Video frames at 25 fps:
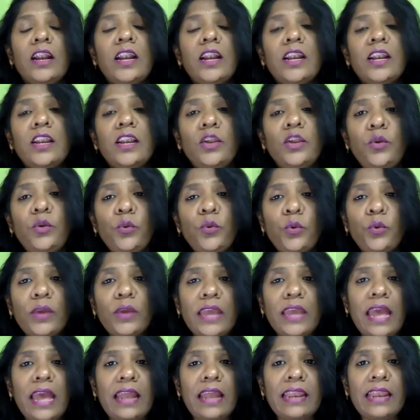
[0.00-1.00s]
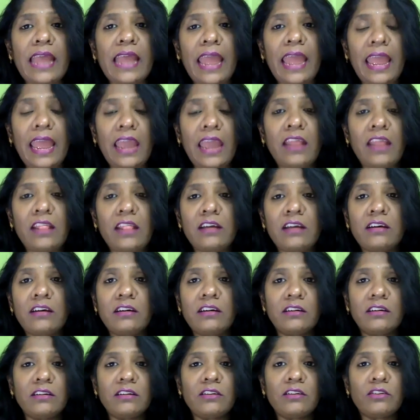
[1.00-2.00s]
you can
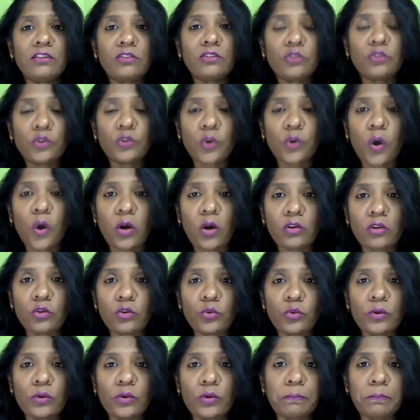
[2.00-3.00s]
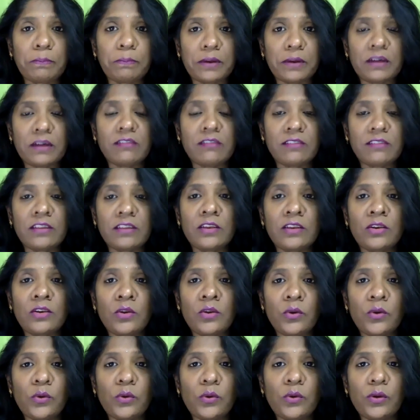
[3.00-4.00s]
either talk to a person
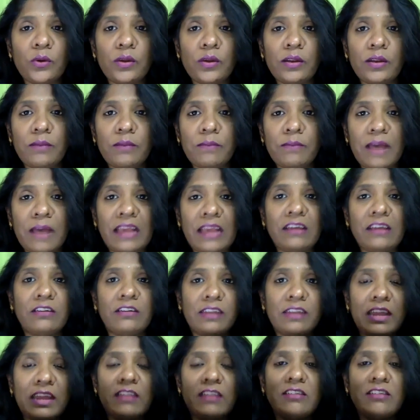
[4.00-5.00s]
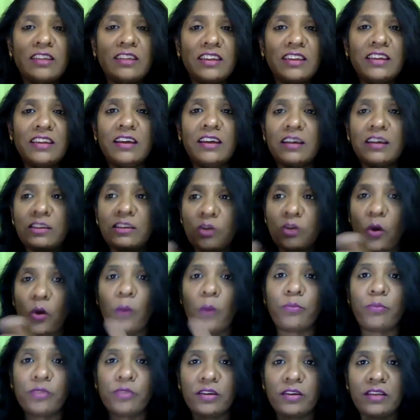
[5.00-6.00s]
by creating an
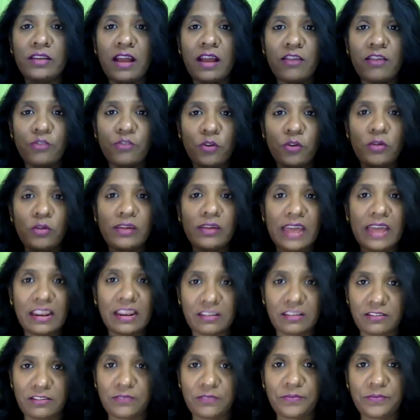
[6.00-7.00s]
object as your character.